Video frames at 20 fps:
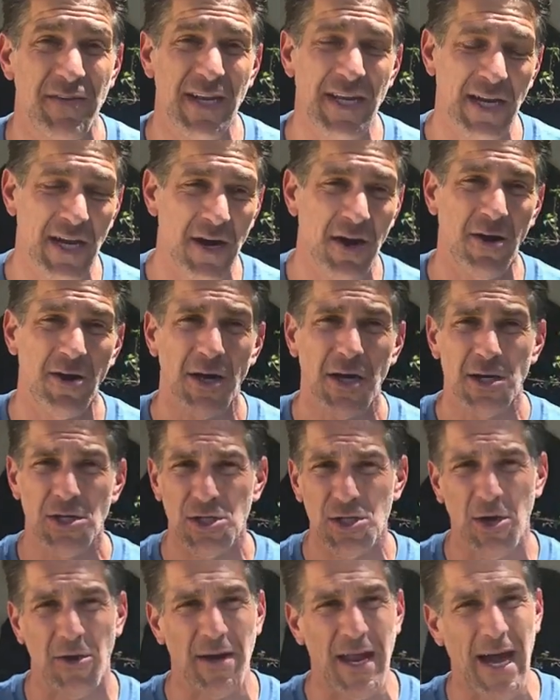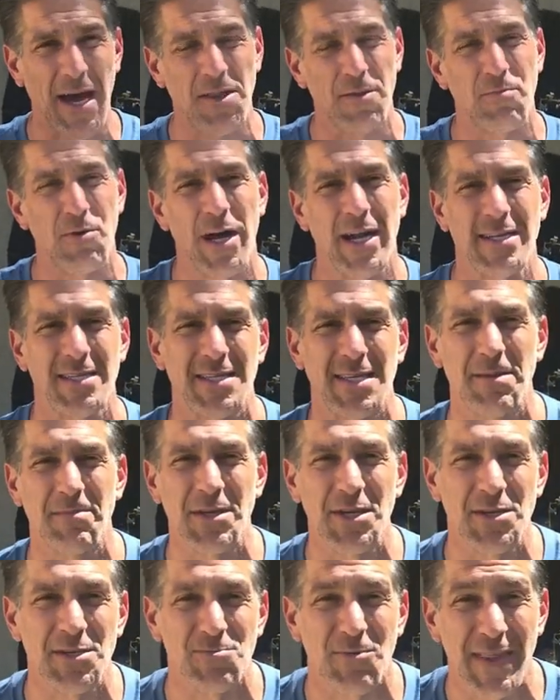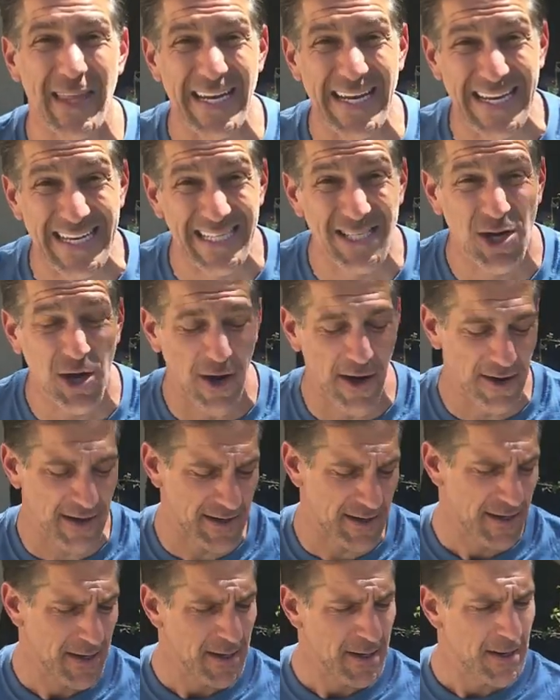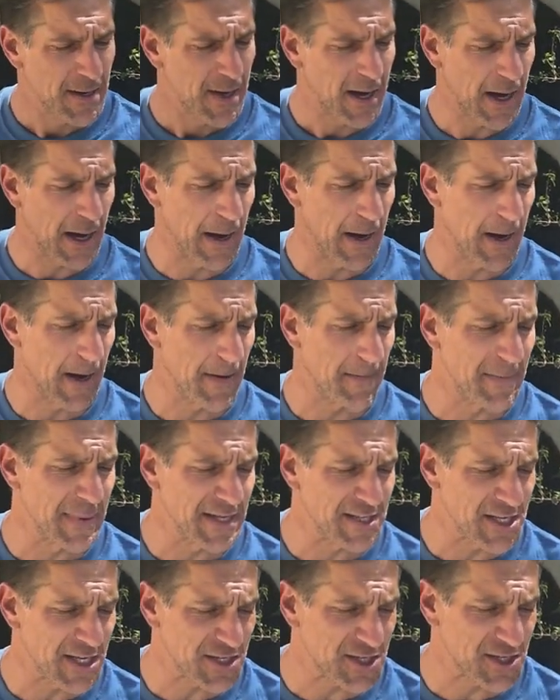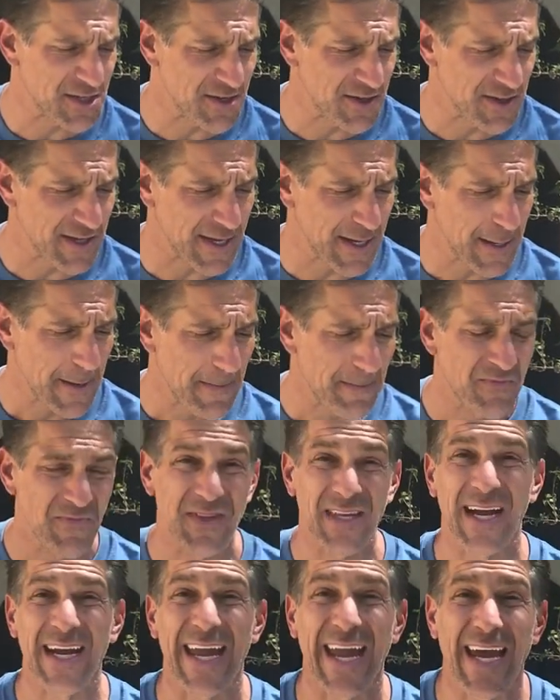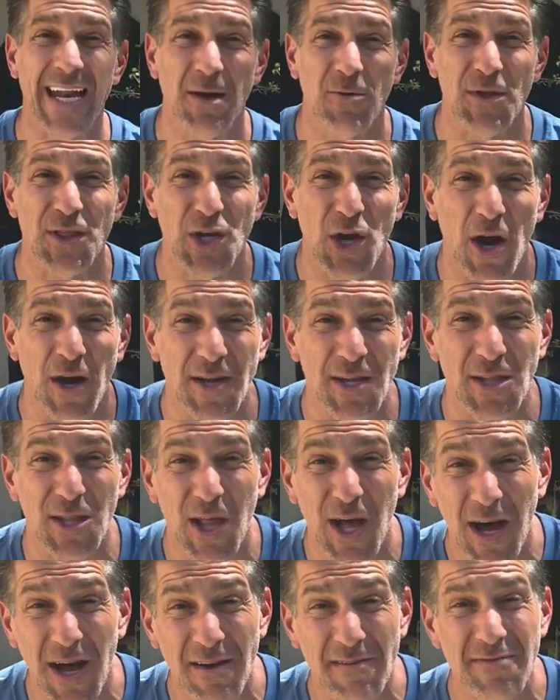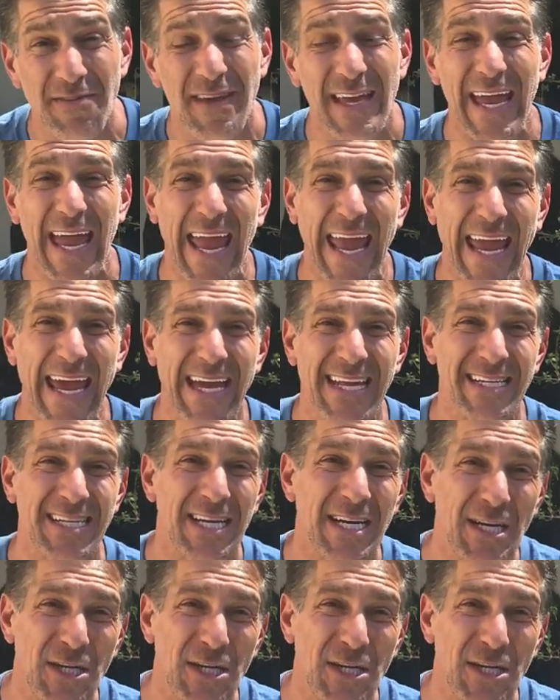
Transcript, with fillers: video showing how the products can be used within his garden. Um, additionally, Diana with Garden Love and,